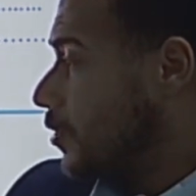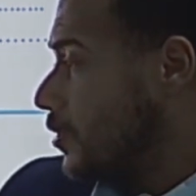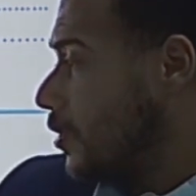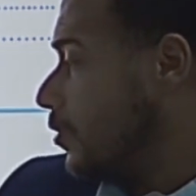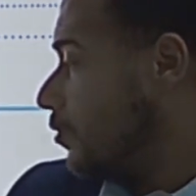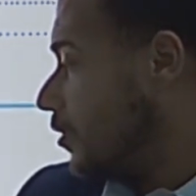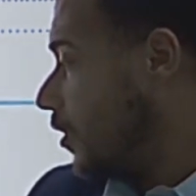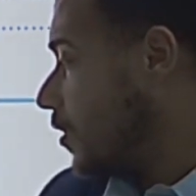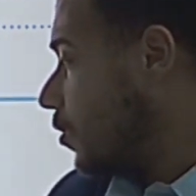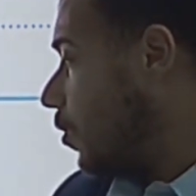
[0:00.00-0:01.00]
So
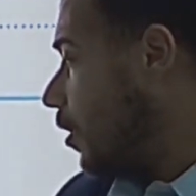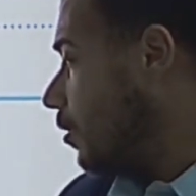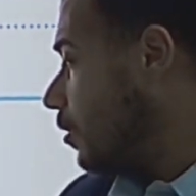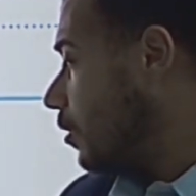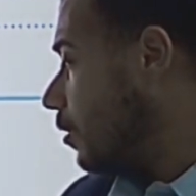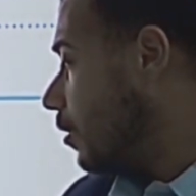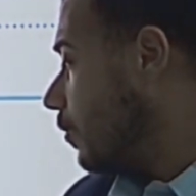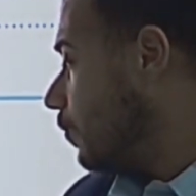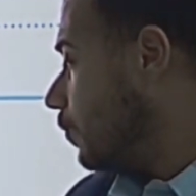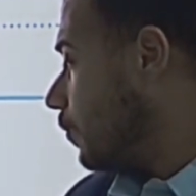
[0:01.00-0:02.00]
10 squared,
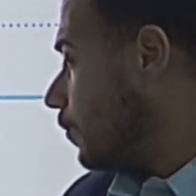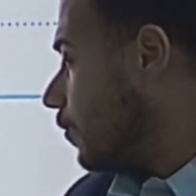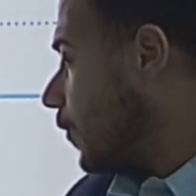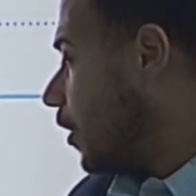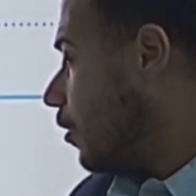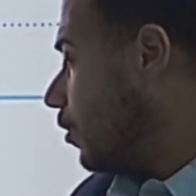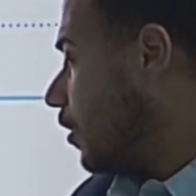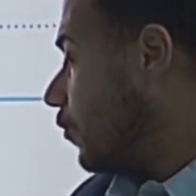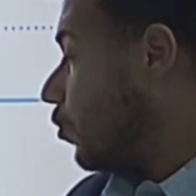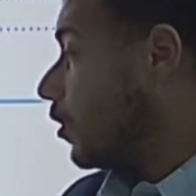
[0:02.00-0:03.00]
it will give
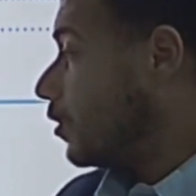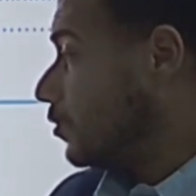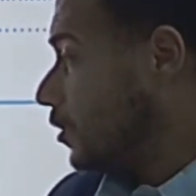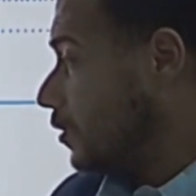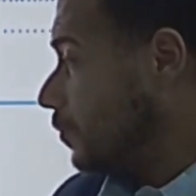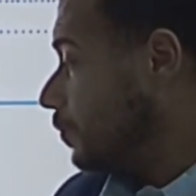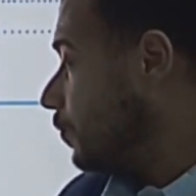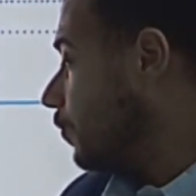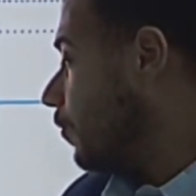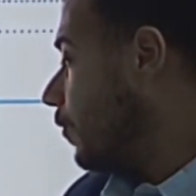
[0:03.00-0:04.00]
you 100.
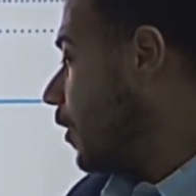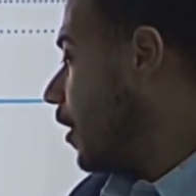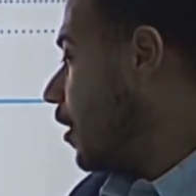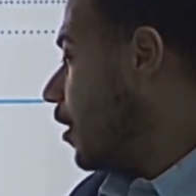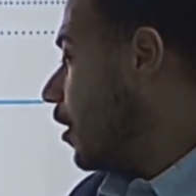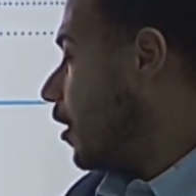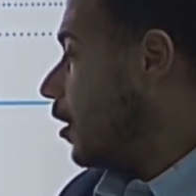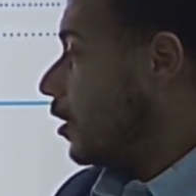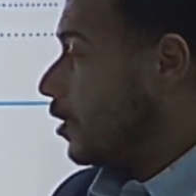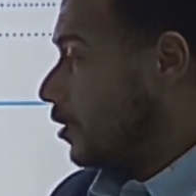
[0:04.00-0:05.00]

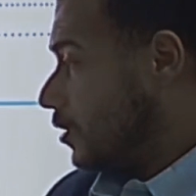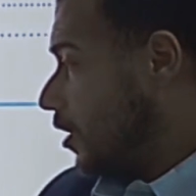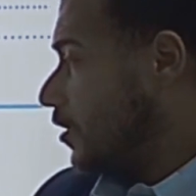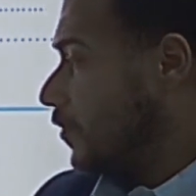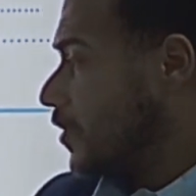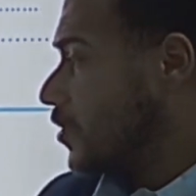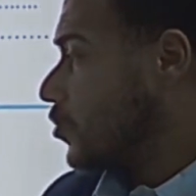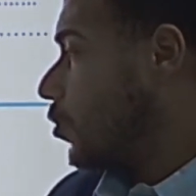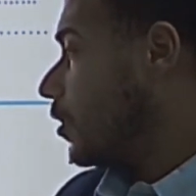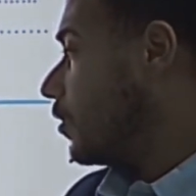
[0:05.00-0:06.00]
Negative x
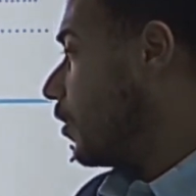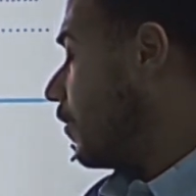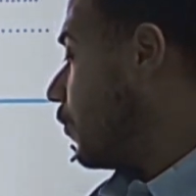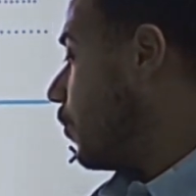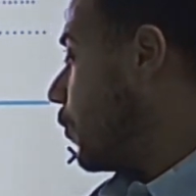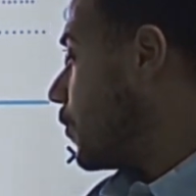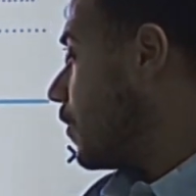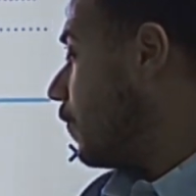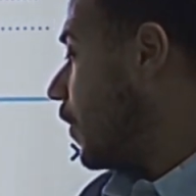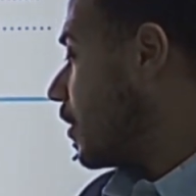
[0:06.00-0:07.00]
squared will give you
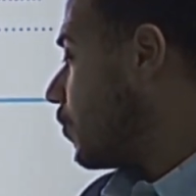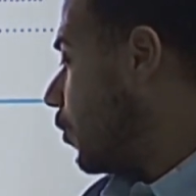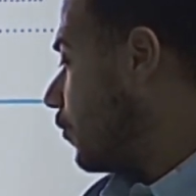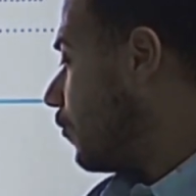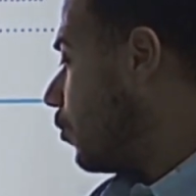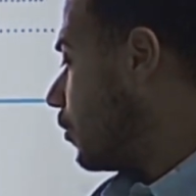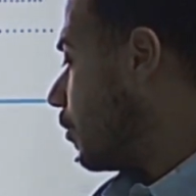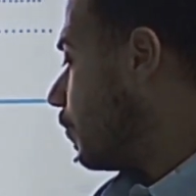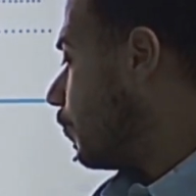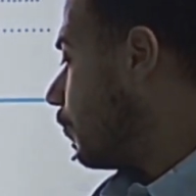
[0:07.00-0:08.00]
positive x power 4.